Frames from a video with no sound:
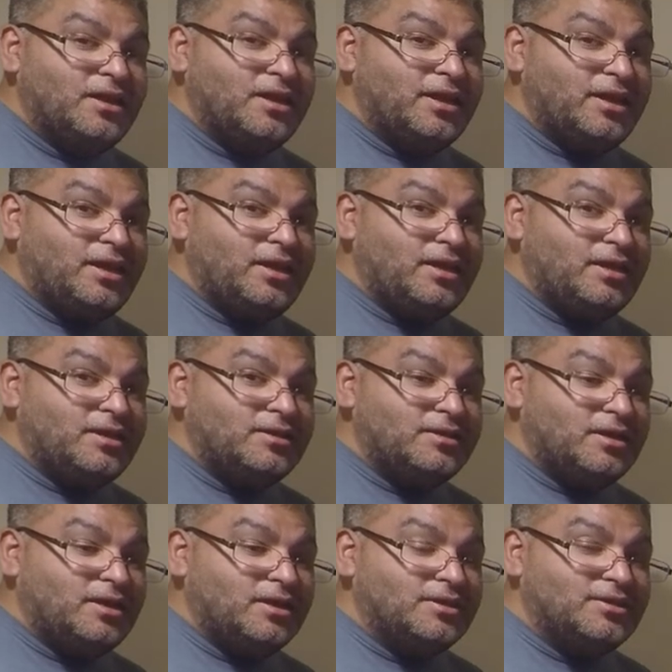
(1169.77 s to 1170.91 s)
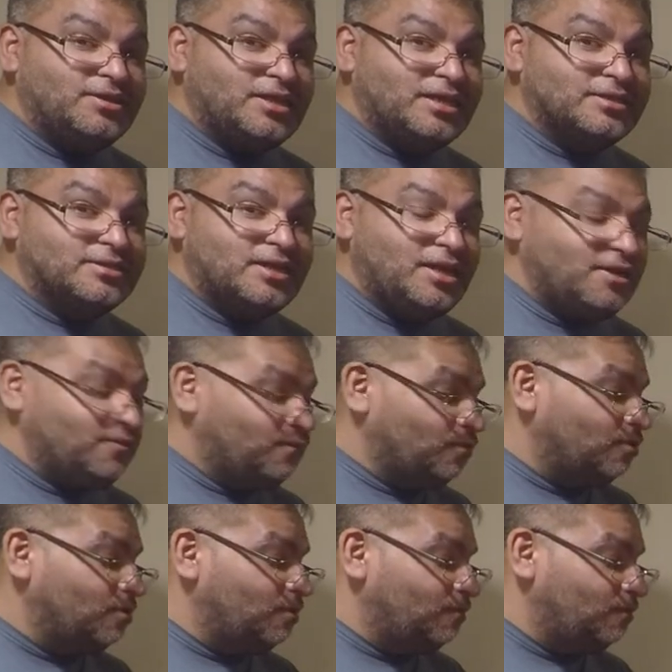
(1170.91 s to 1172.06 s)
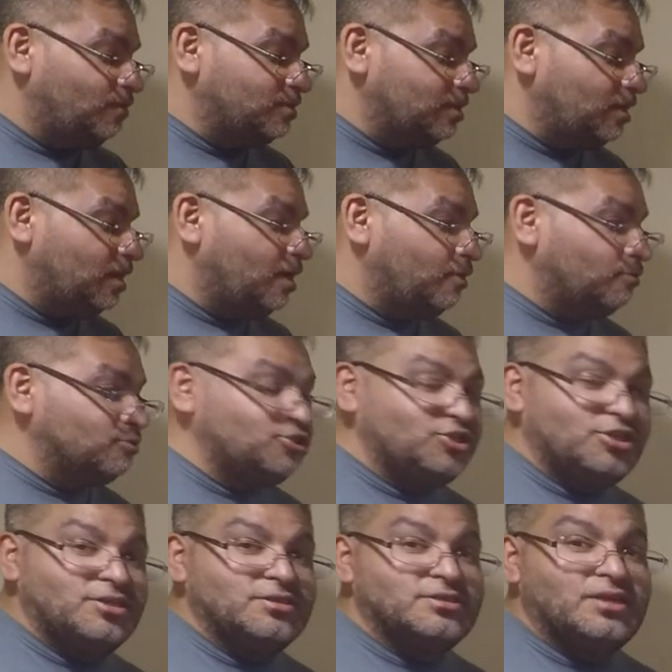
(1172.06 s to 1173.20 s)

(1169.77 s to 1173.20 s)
And thanks again for visiting iOS Genius